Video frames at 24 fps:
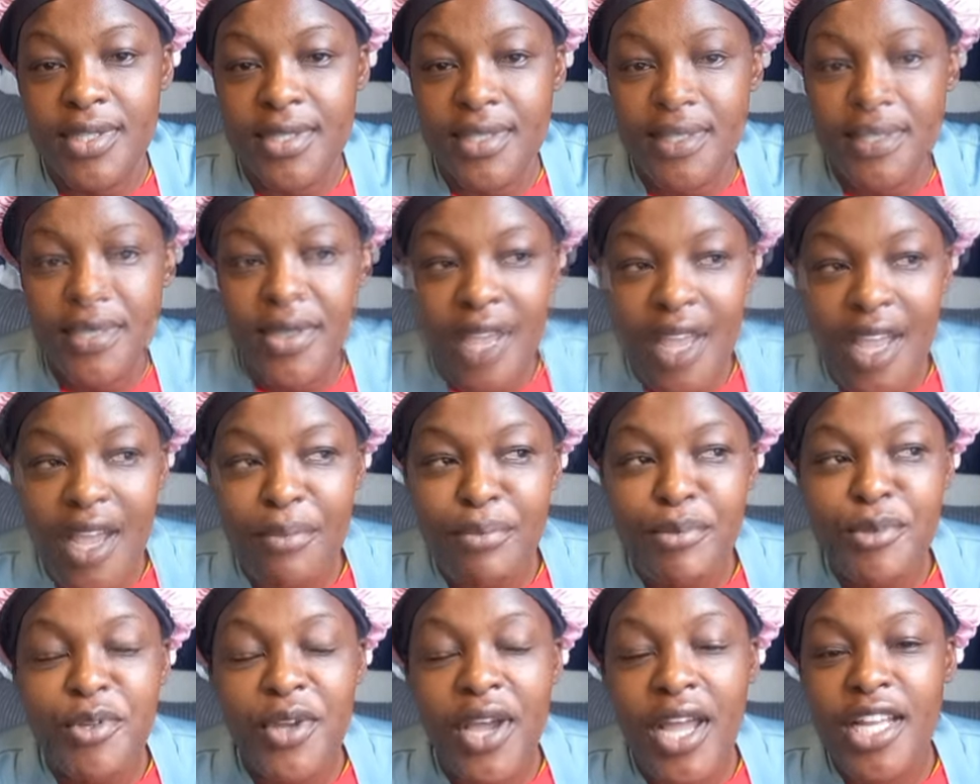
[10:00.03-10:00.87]
When you wake
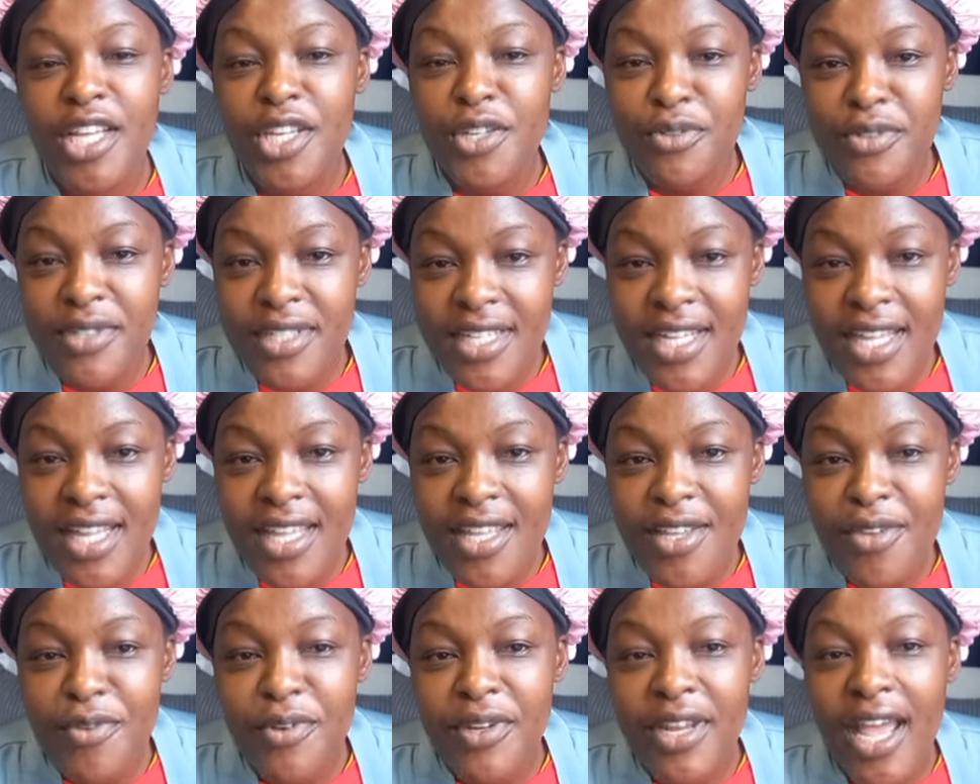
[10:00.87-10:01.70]
up to a new day,
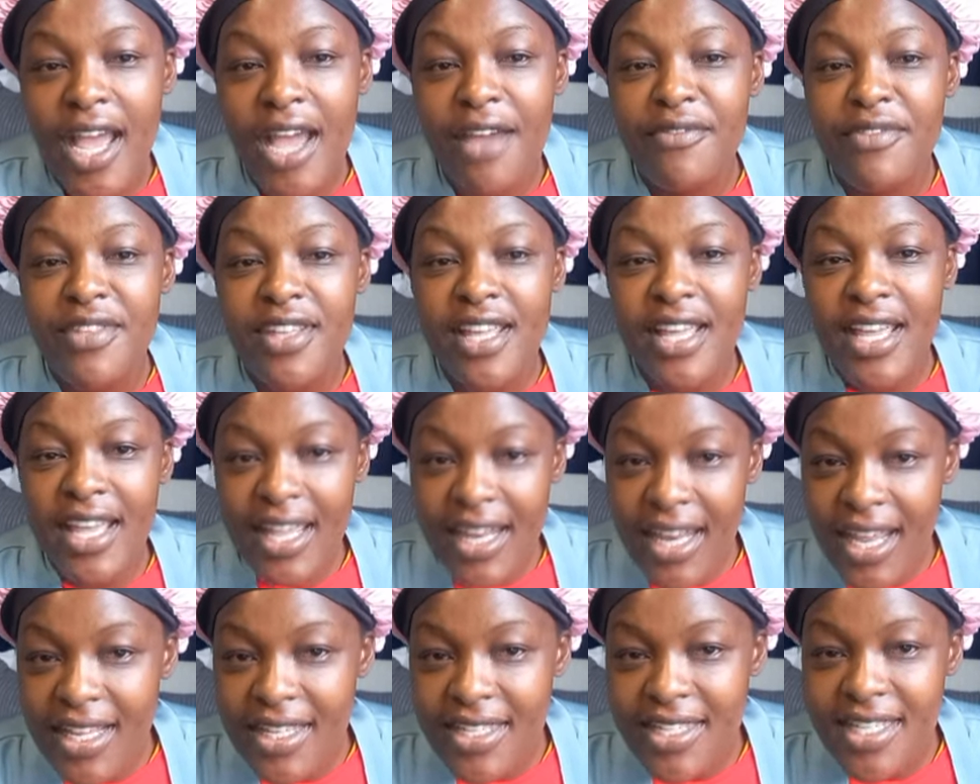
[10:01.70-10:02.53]
you'll have the
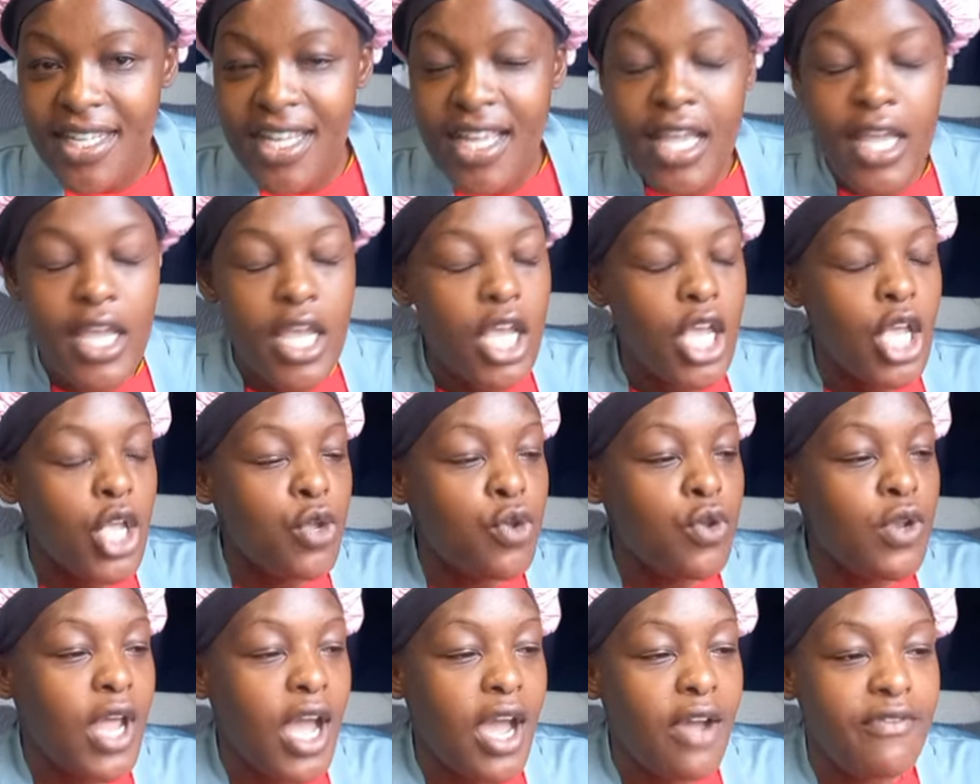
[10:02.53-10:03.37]
energy,
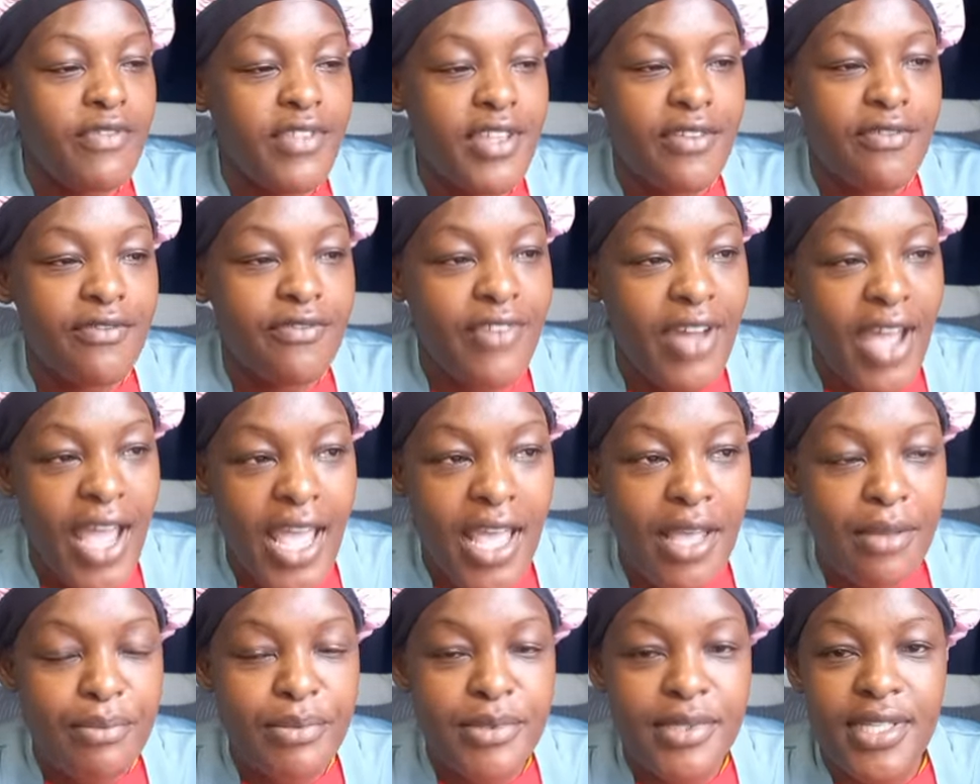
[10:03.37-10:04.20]
you'll have the
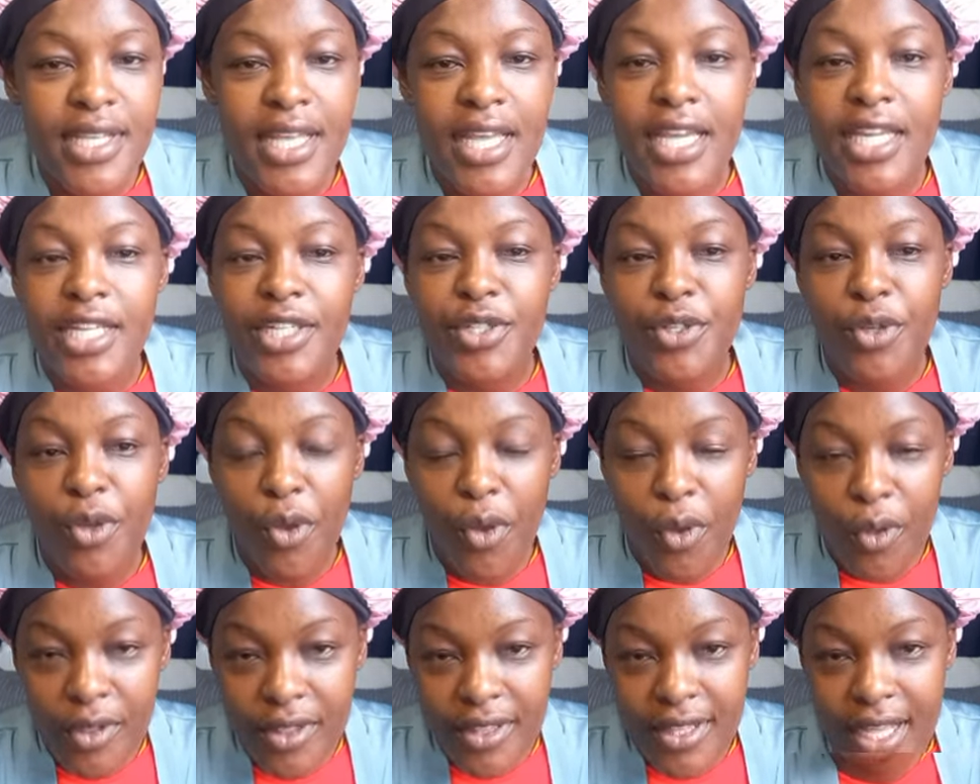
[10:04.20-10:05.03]
vibes and
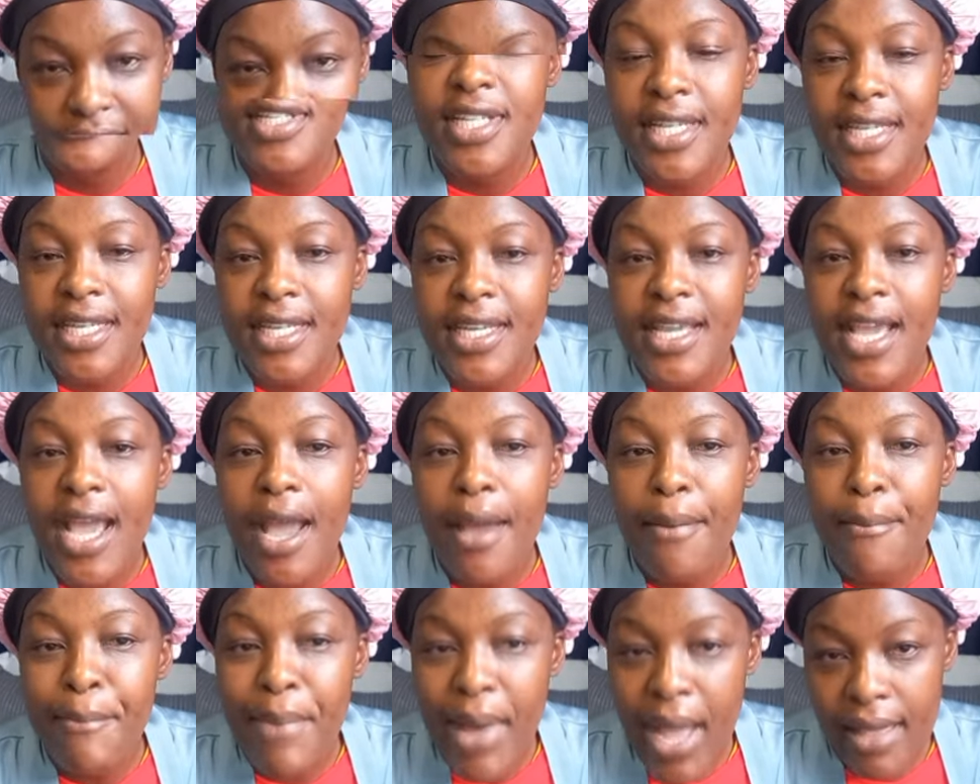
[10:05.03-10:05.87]
all that. Taking
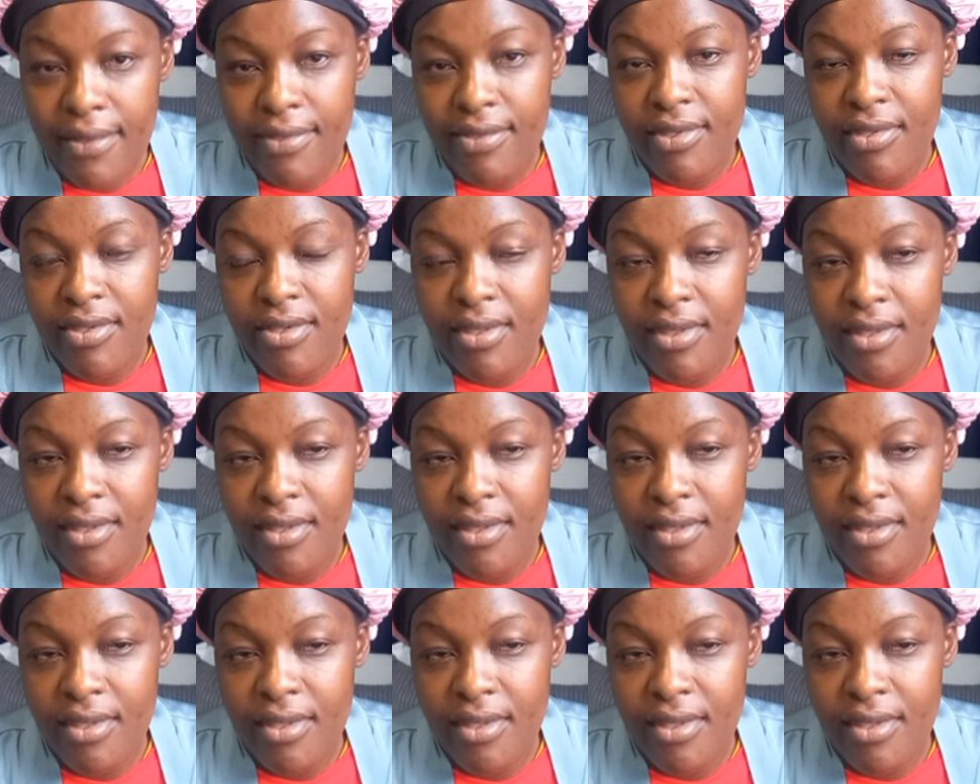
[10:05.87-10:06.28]
a bath.